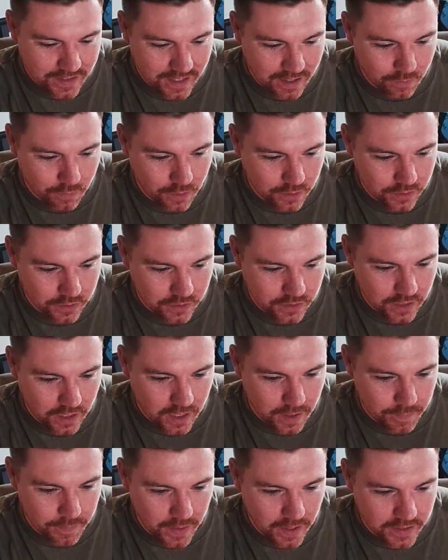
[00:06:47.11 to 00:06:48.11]
That was
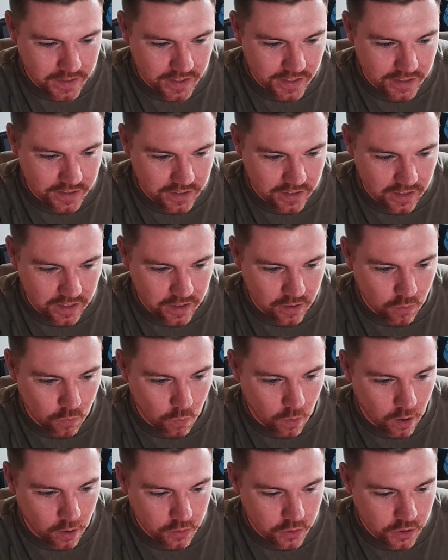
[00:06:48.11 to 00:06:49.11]
a decent little
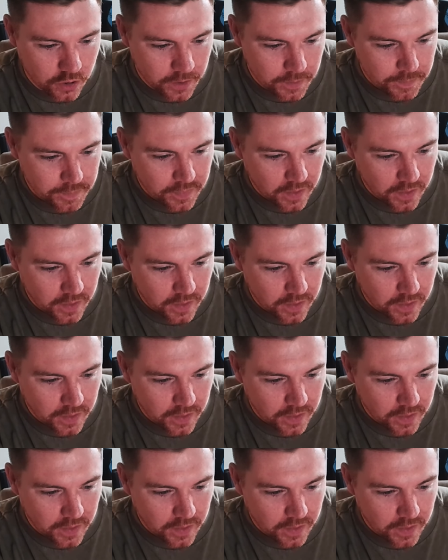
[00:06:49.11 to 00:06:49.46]
watch.